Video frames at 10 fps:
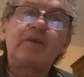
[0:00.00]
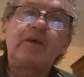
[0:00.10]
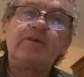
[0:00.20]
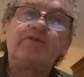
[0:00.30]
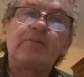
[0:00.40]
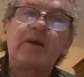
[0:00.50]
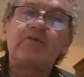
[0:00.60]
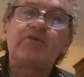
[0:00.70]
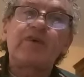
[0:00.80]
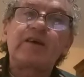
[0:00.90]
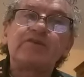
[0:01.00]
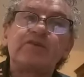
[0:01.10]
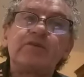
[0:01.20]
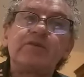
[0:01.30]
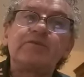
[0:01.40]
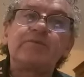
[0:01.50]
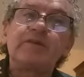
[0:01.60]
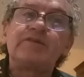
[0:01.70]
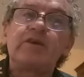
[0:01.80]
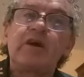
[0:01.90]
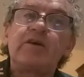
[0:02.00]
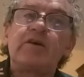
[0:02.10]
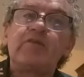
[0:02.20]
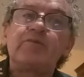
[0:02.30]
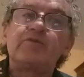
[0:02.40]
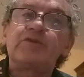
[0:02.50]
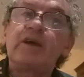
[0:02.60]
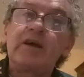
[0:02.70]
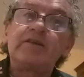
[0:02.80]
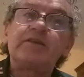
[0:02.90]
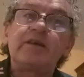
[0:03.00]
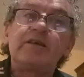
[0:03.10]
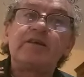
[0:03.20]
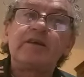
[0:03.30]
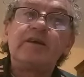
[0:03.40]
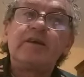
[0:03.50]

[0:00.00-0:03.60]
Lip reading: is the bounce factor, being so long off. But I'll tell you,